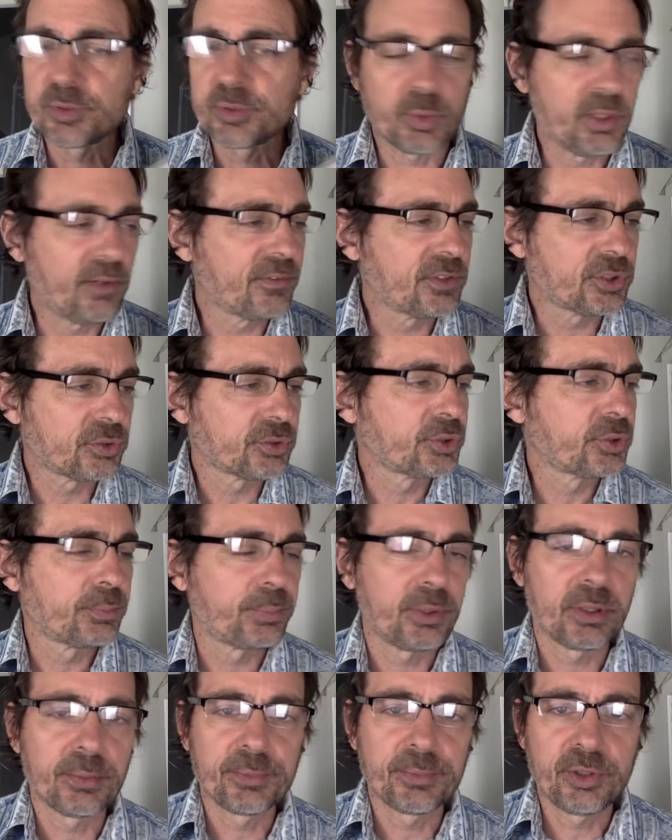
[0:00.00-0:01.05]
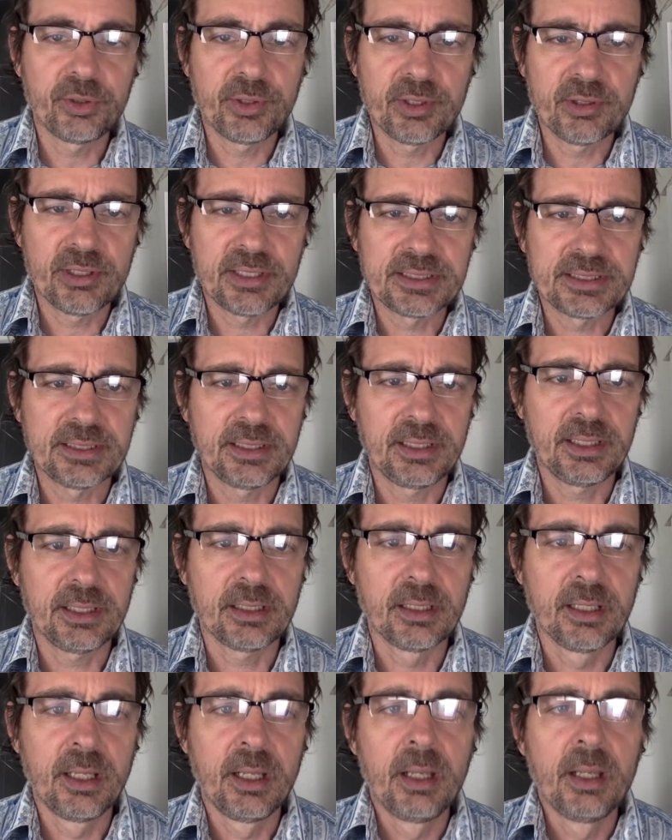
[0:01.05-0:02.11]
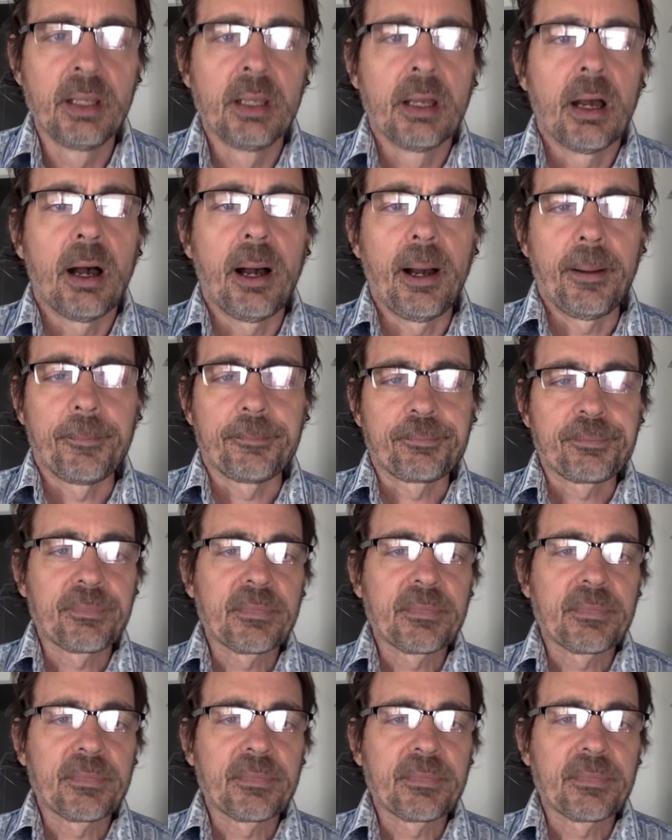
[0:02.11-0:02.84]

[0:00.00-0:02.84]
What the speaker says: whatever social problem you're interested in.